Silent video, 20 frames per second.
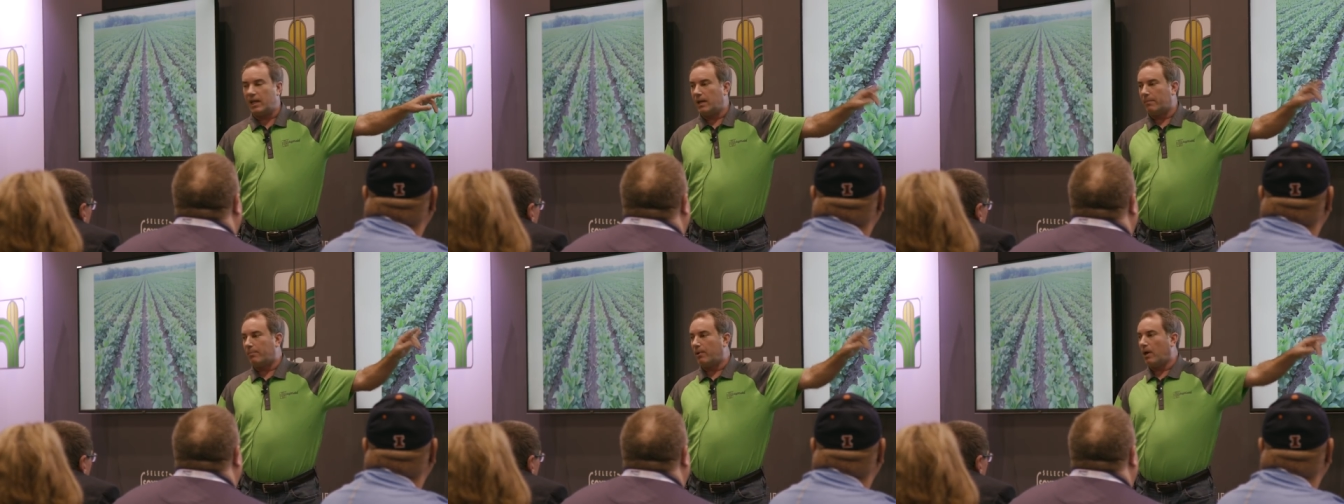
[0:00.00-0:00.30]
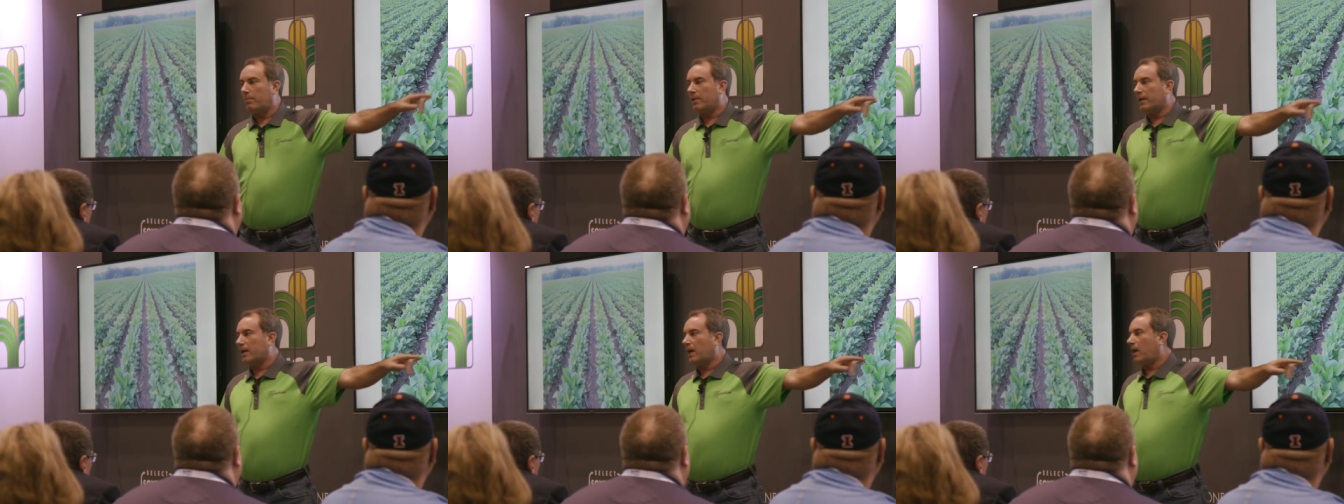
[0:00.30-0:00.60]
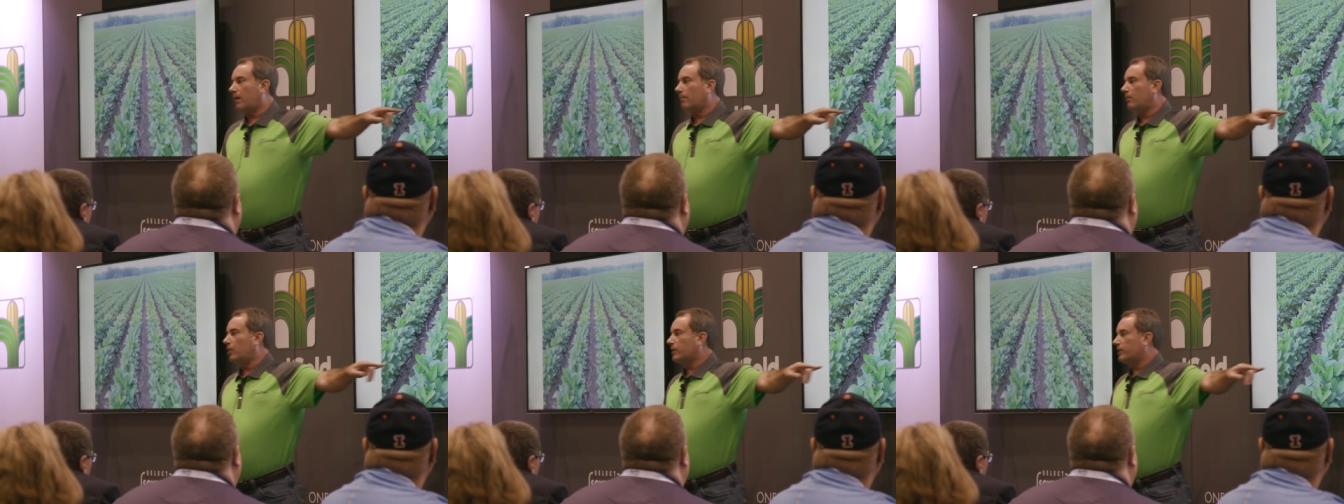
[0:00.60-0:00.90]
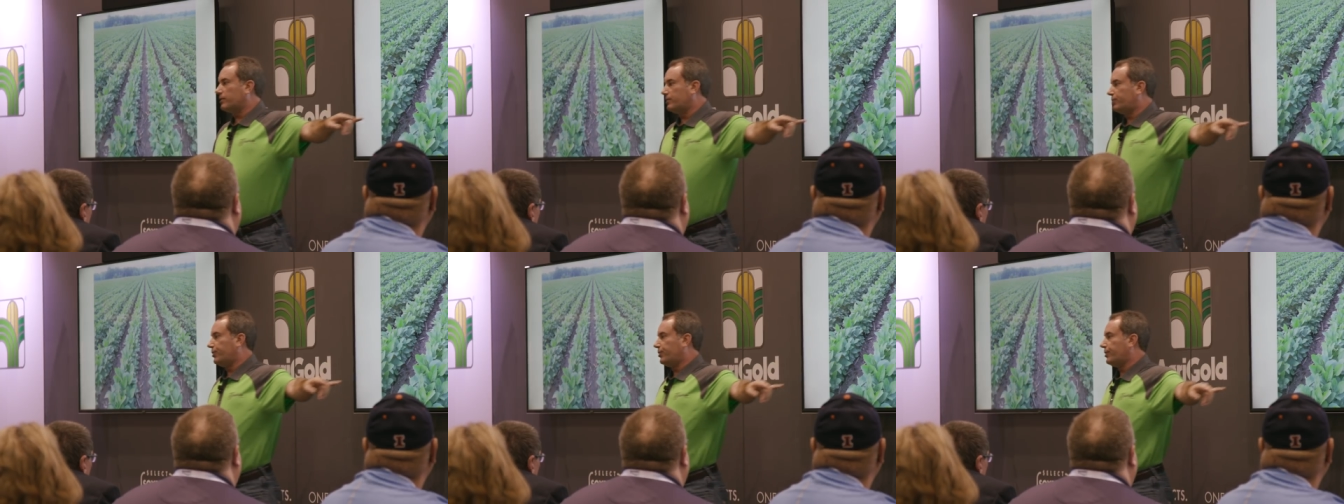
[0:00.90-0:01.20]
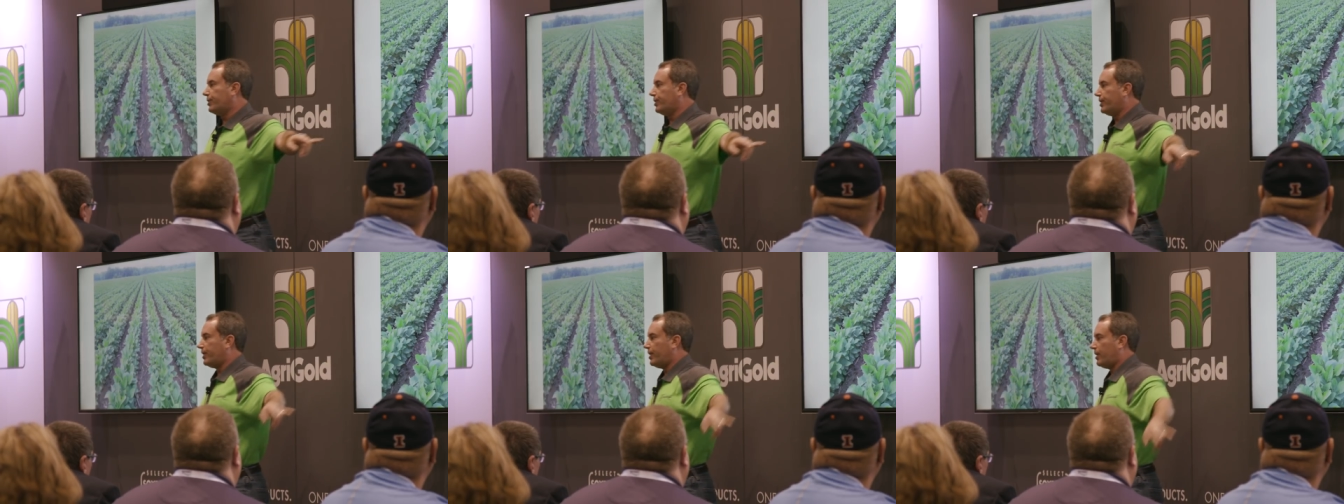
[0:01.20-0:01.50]
and I probably got them looking
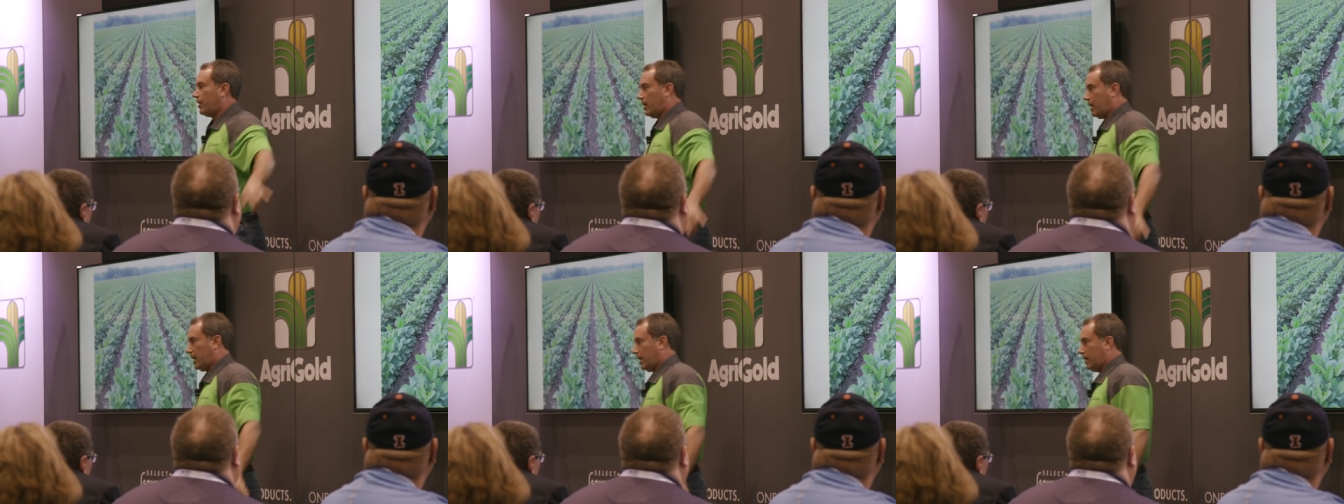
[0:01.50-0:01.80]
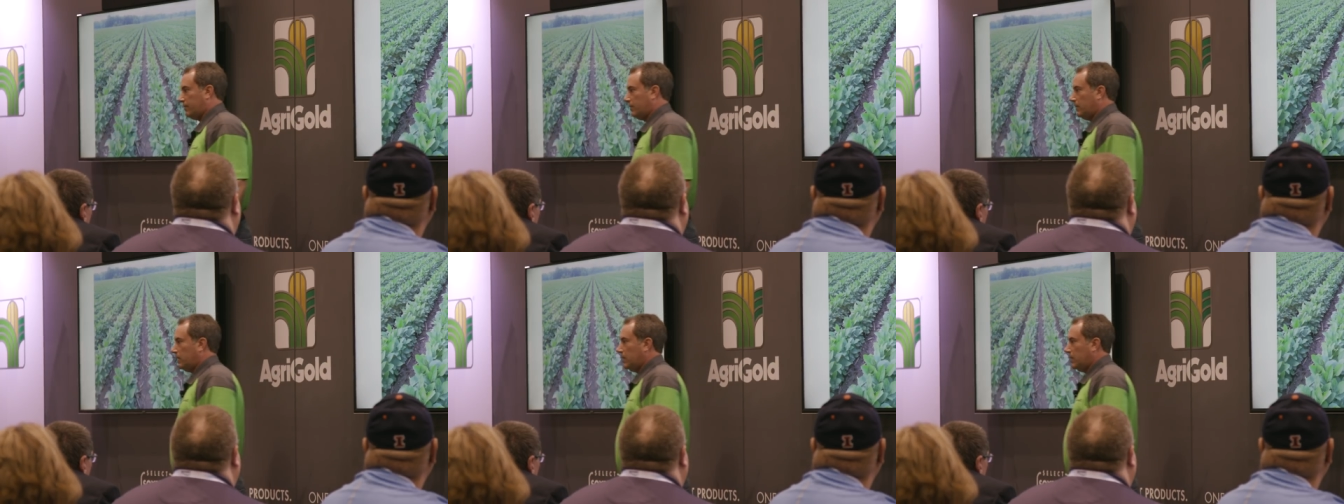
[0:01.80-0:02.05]
too good early.